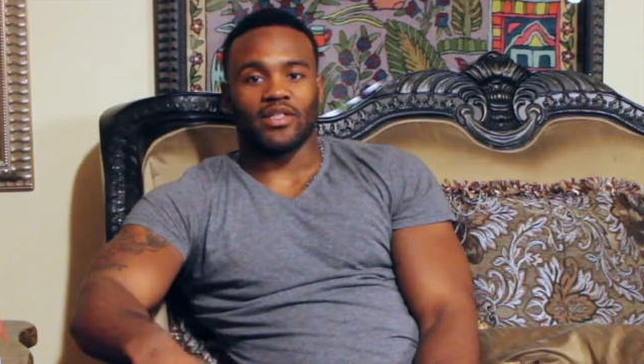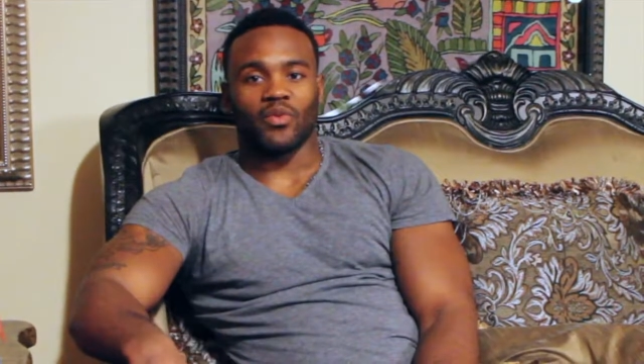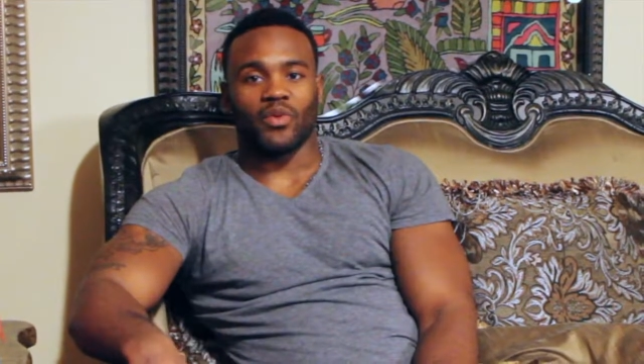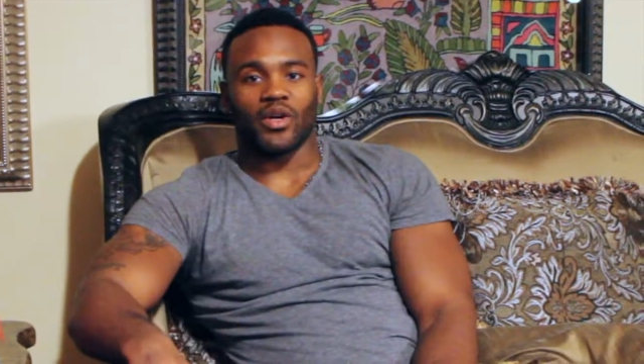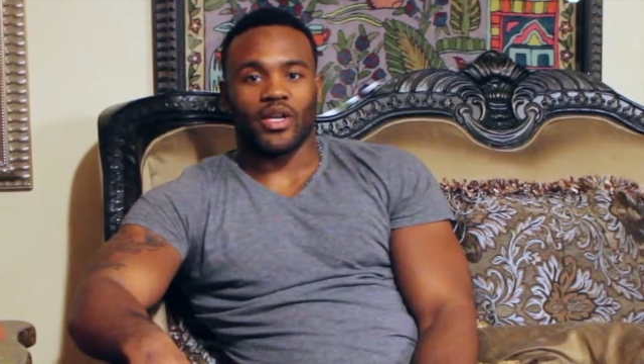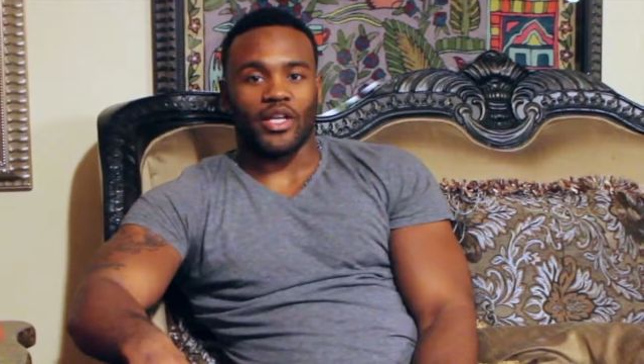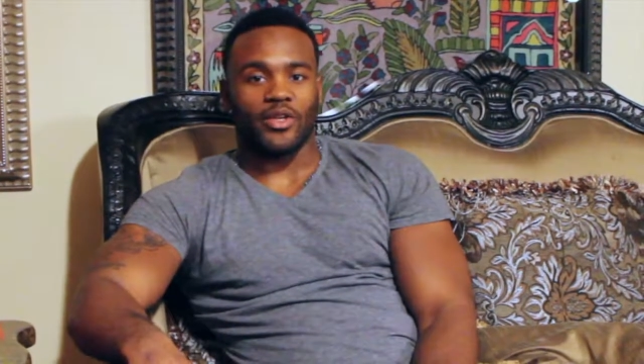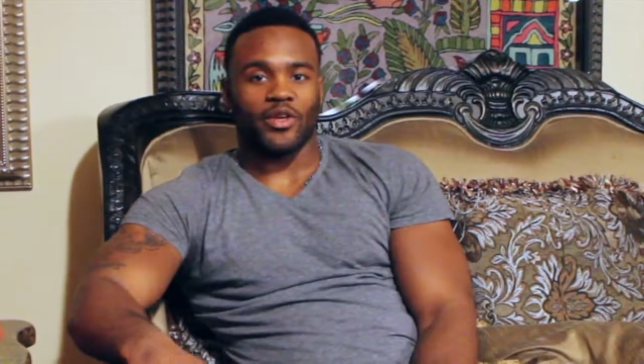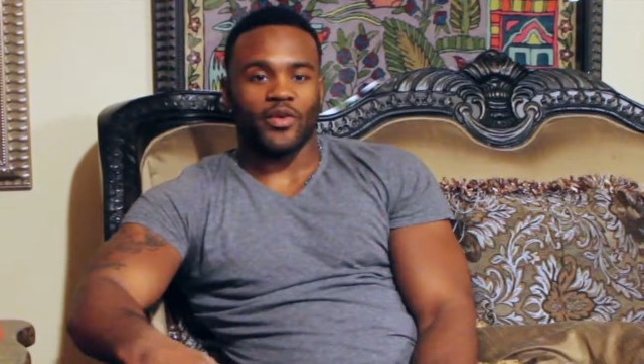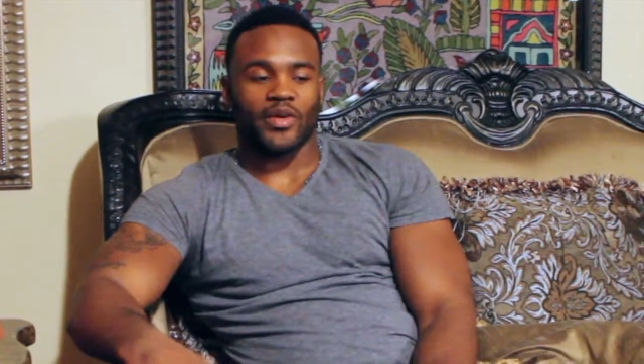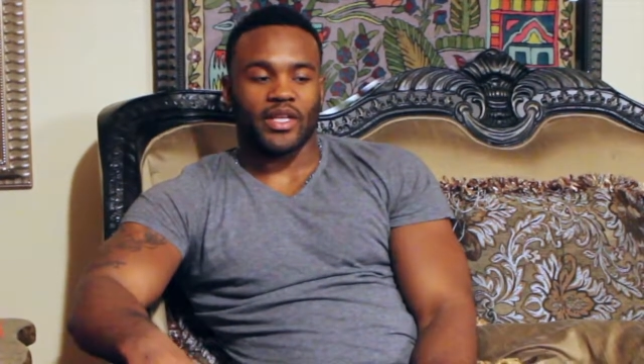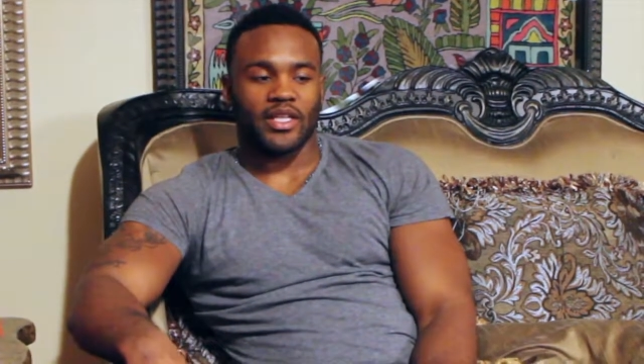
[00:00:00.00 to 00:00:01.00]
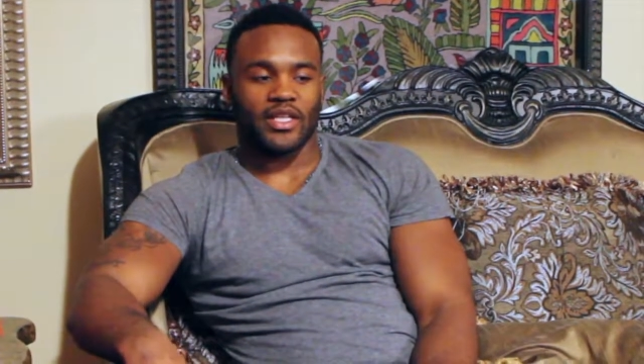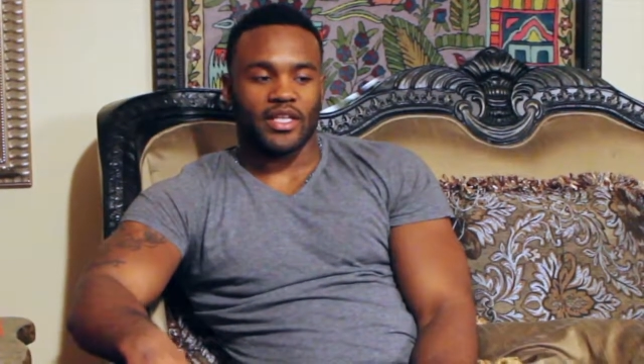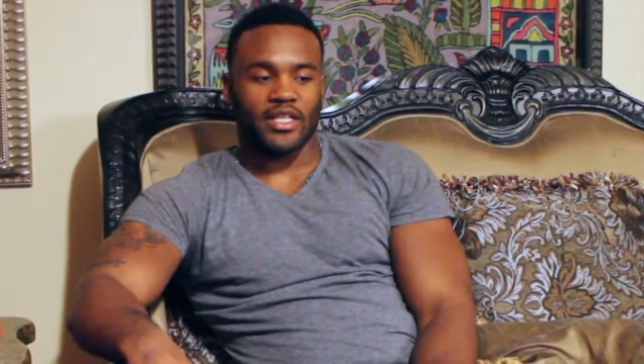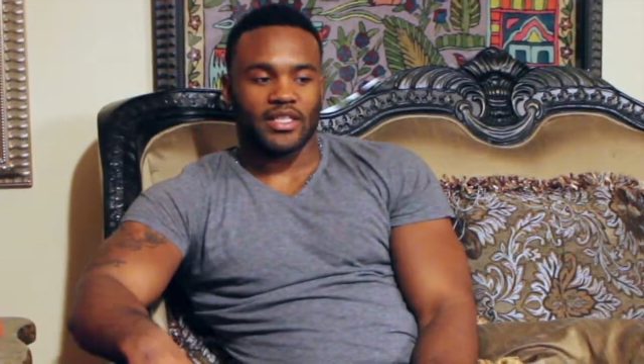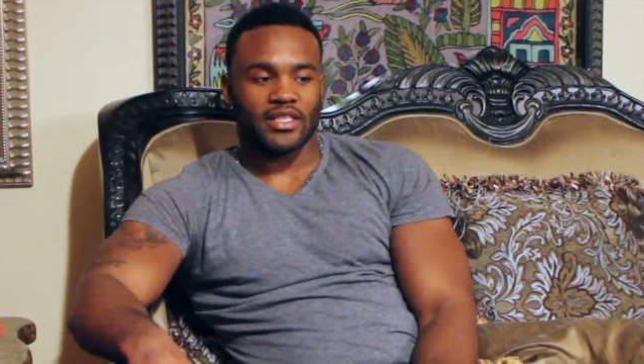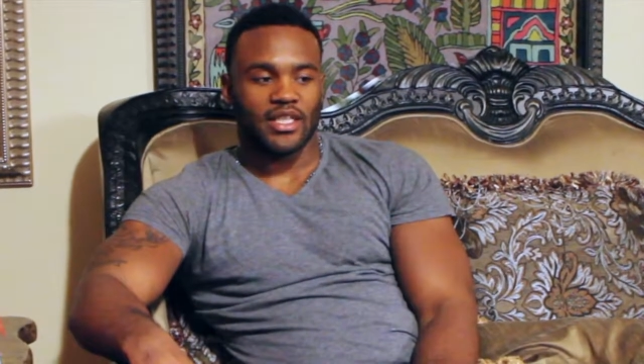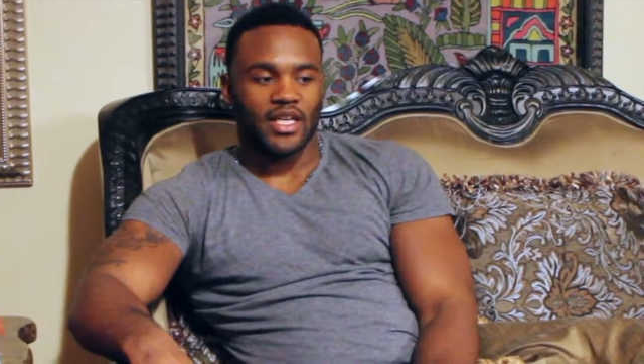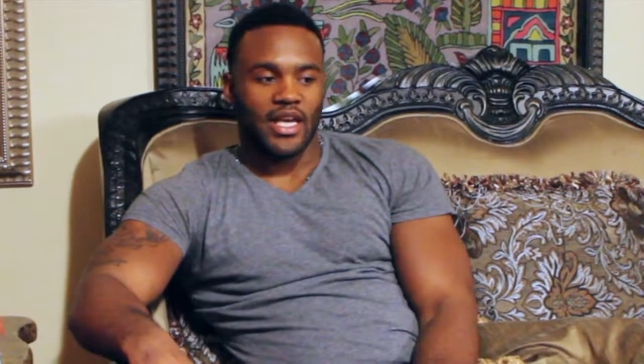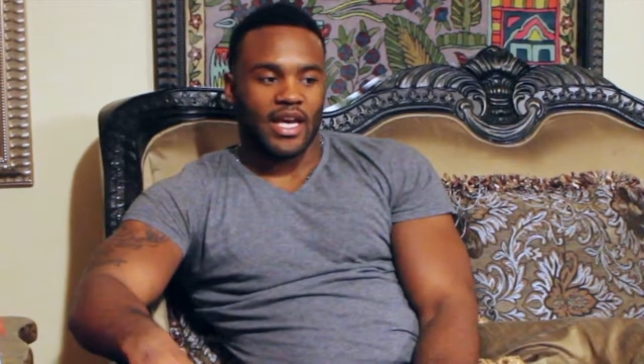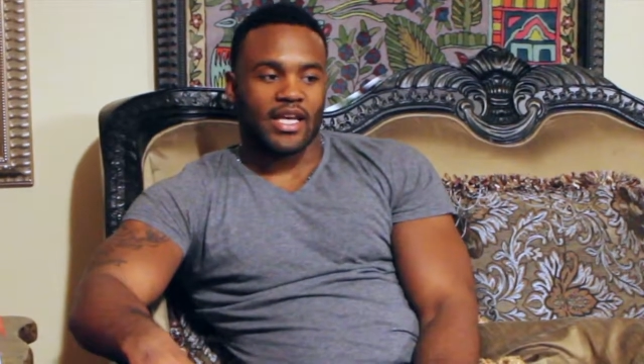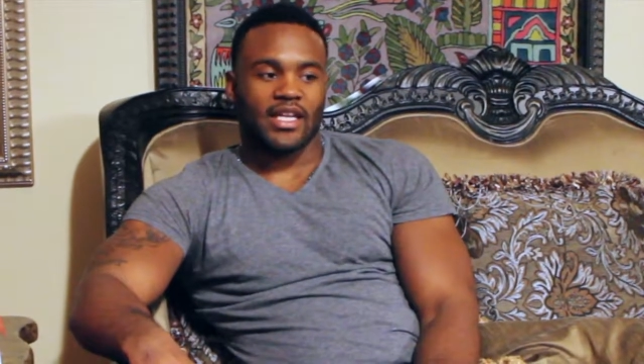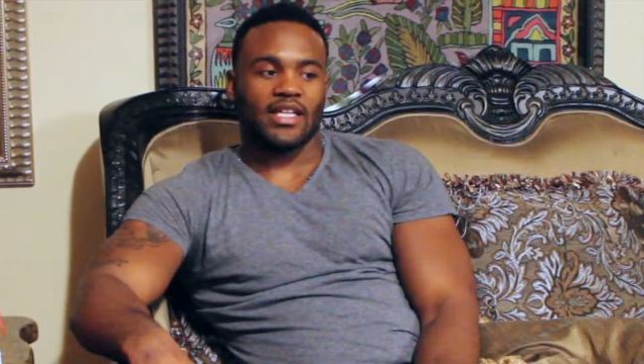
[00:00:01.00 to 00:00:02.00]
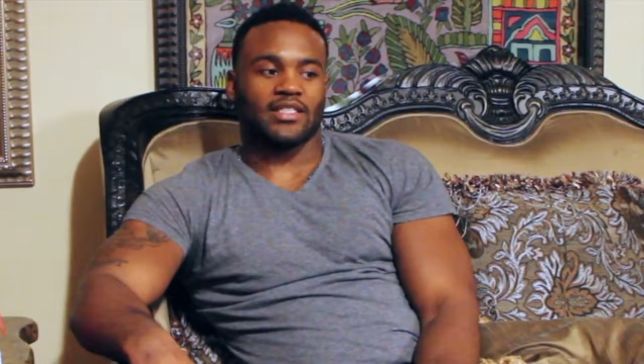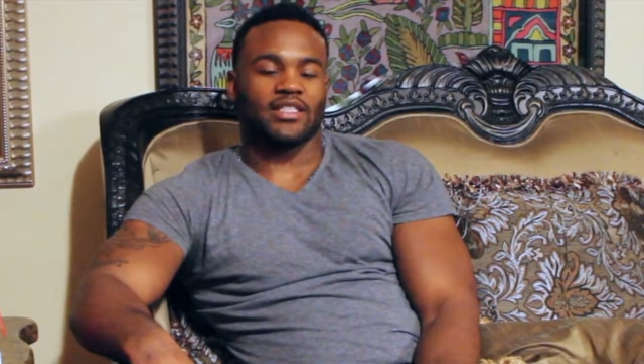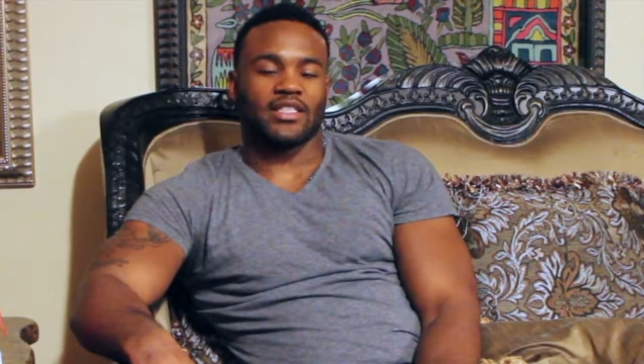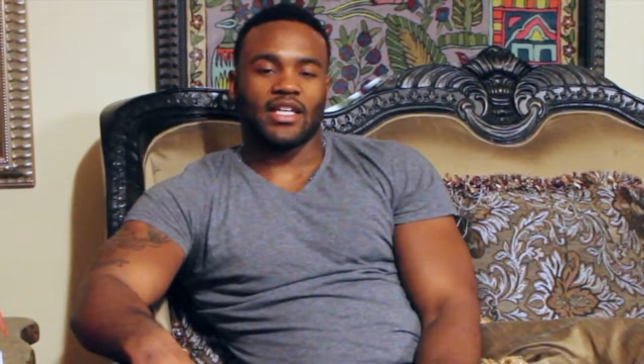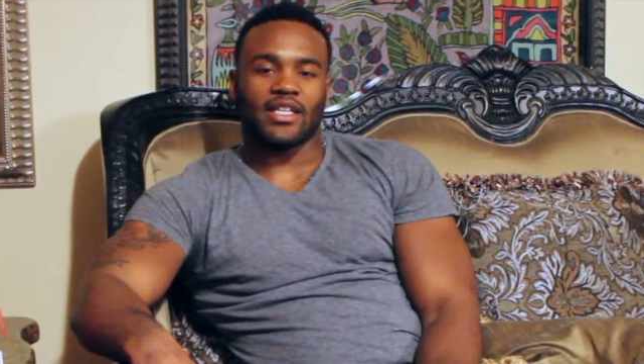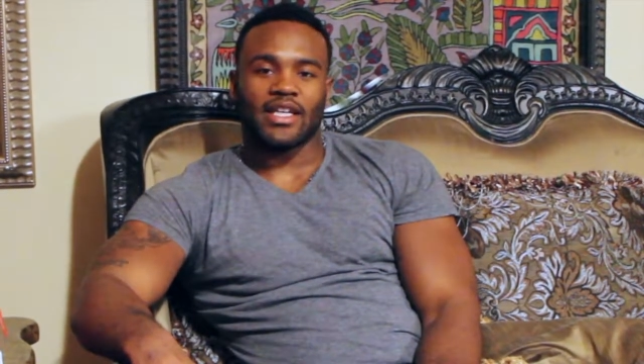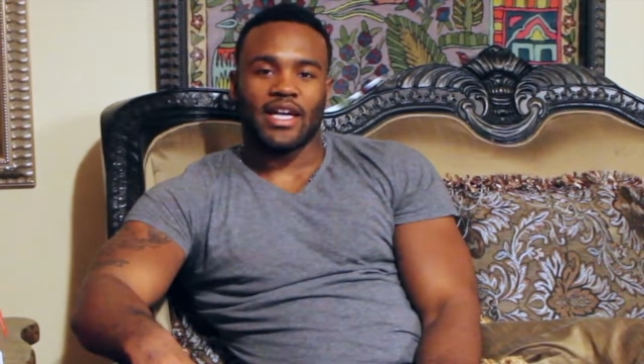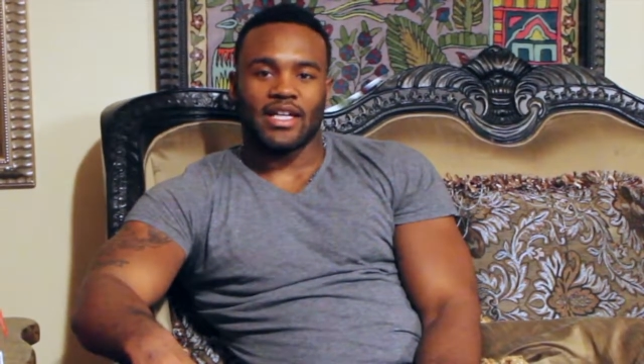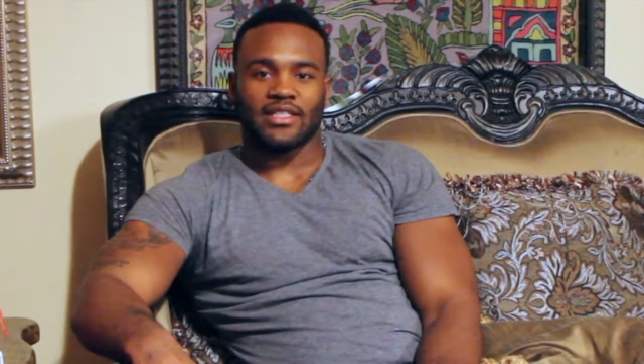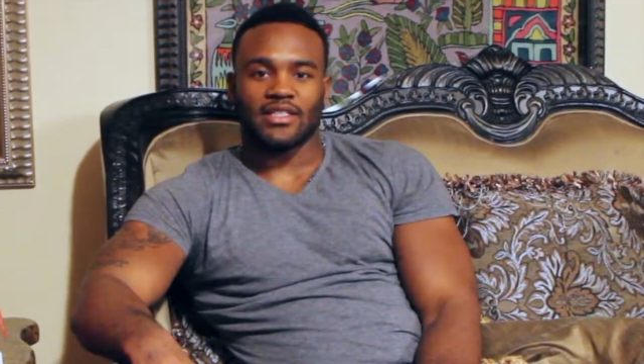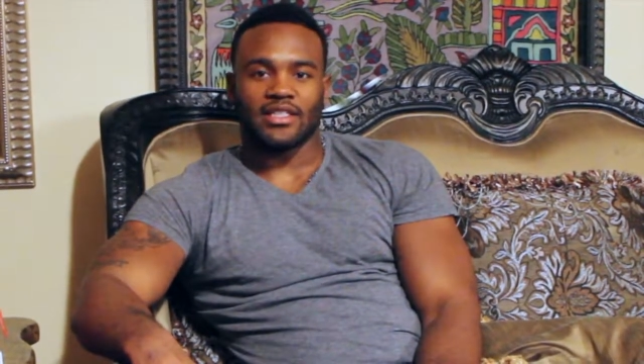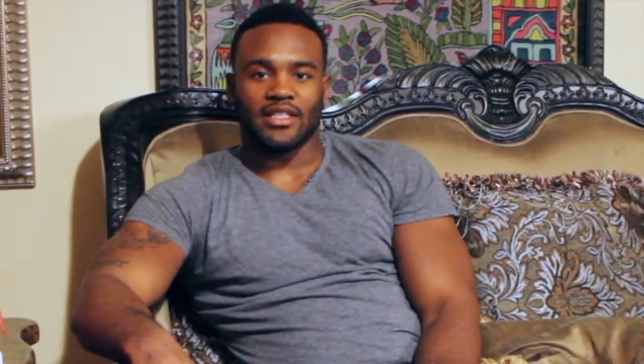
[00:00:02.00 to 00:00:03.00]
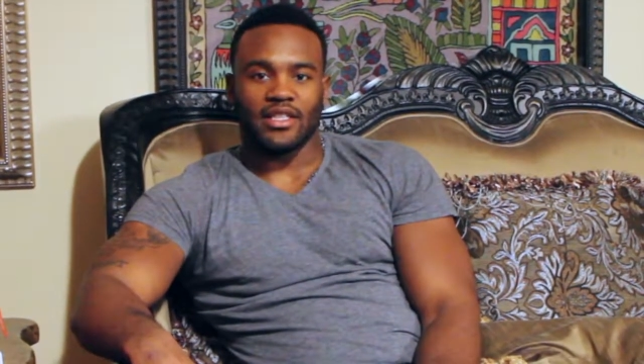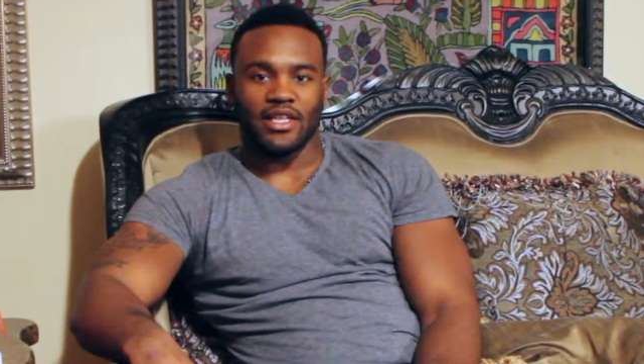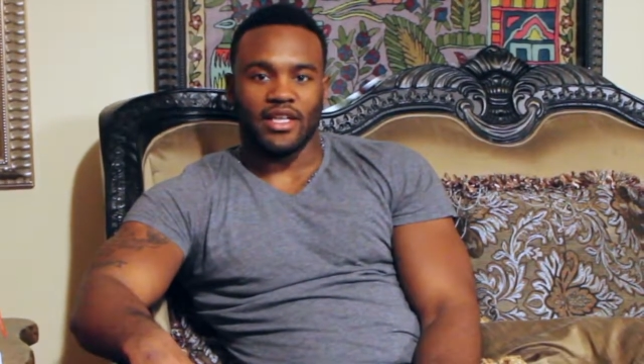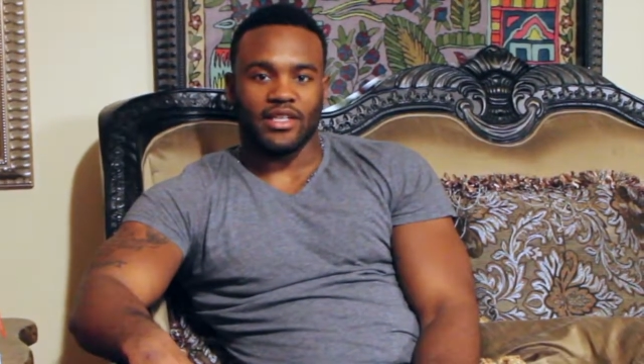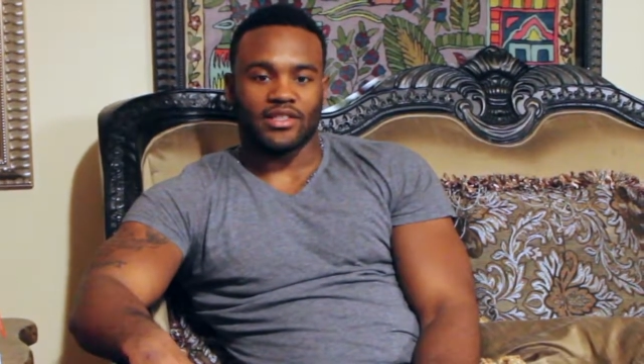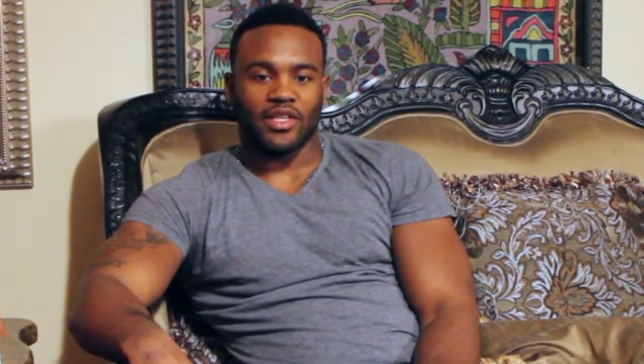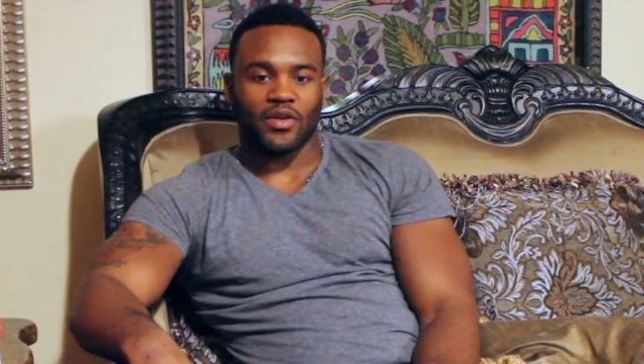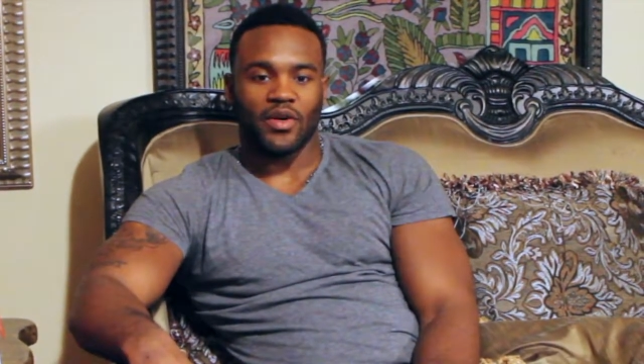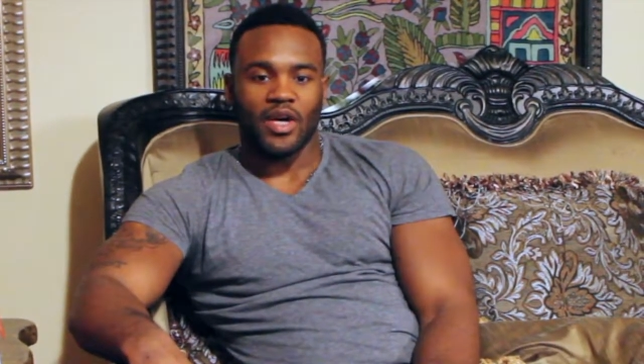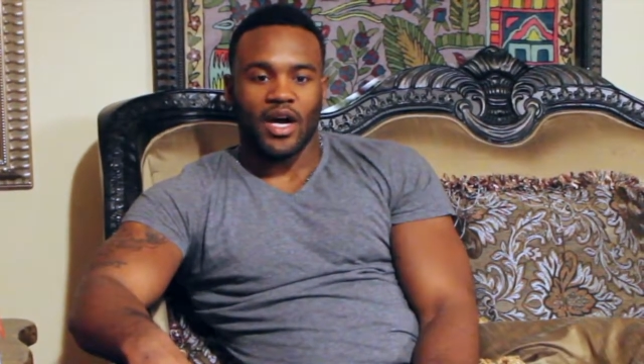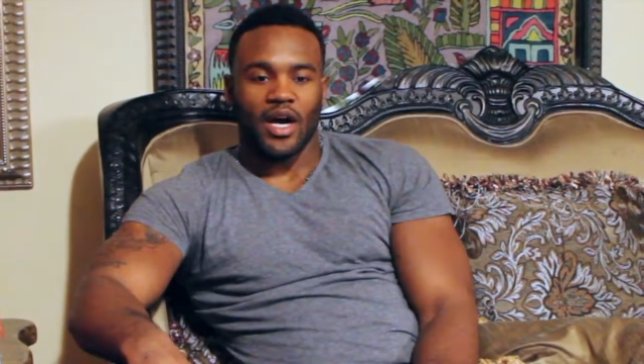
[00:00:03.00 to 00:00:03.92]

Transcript: in the world at doing what he does. And that's just getting guys into the league. So,